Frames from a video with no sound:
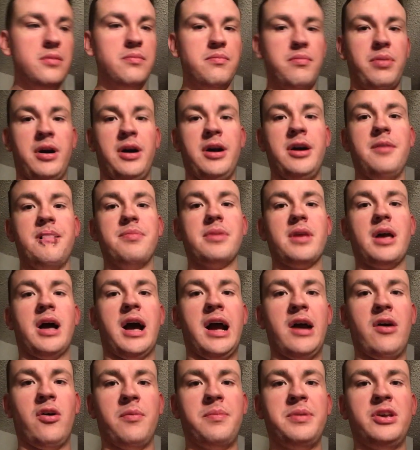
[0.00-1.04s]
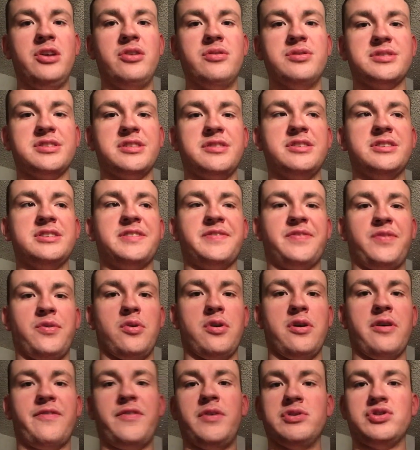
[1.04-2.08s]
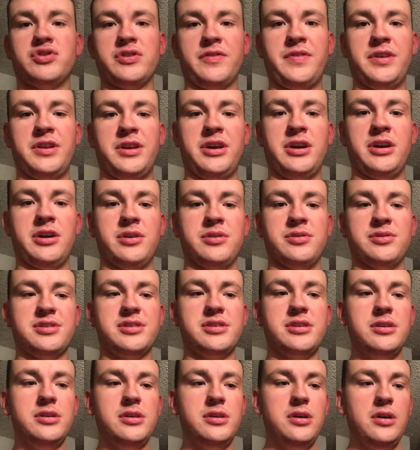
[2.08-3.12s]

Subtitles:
But I will be using this for future videos.